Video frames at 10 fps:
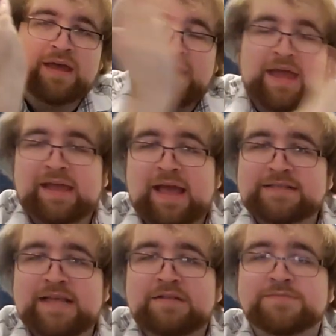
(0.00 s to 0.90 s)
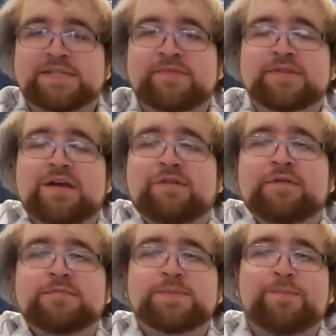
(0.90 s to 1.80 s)
Hey guys, Alex from 7th Hour
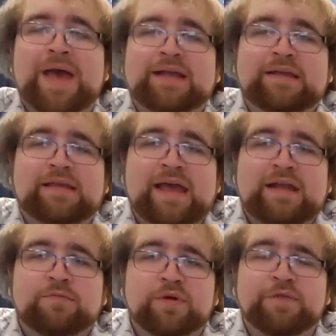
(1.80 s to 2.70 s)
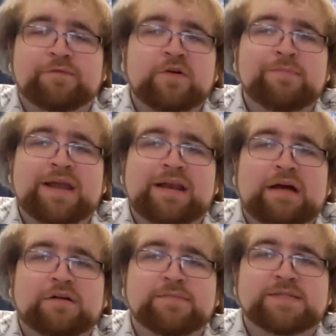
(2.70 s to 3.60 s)
Films back again with Fullmetal
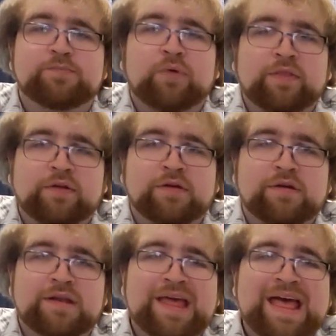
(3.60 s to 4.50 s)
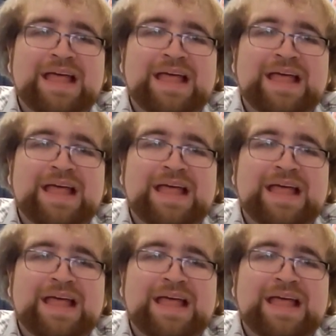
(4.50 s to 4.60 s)
Alchemist Brotherhood.